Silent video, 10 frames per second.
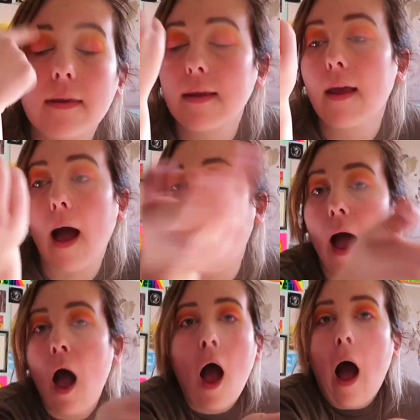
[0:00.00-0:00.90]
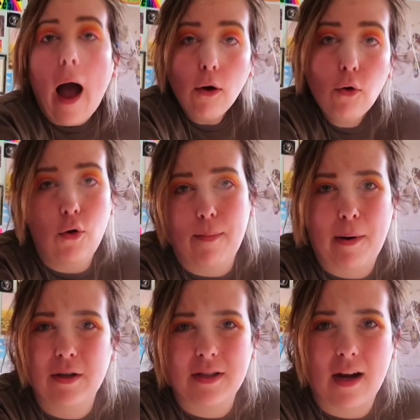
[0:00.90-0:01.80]
yeah, I don't know the
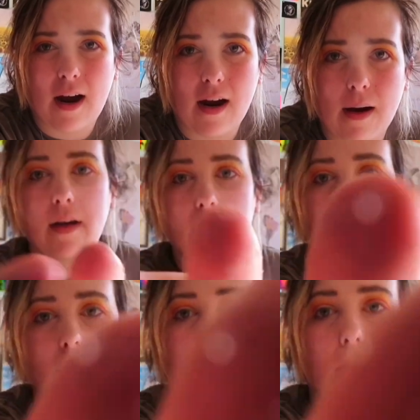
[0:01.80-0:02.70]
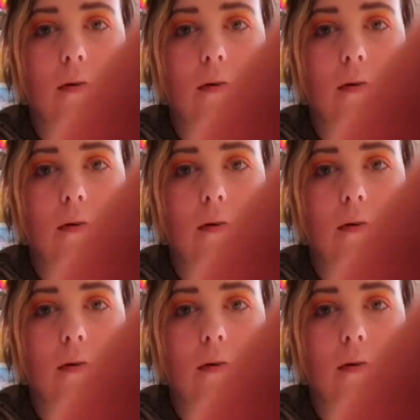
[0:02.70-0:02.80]
parts of the eye, like a,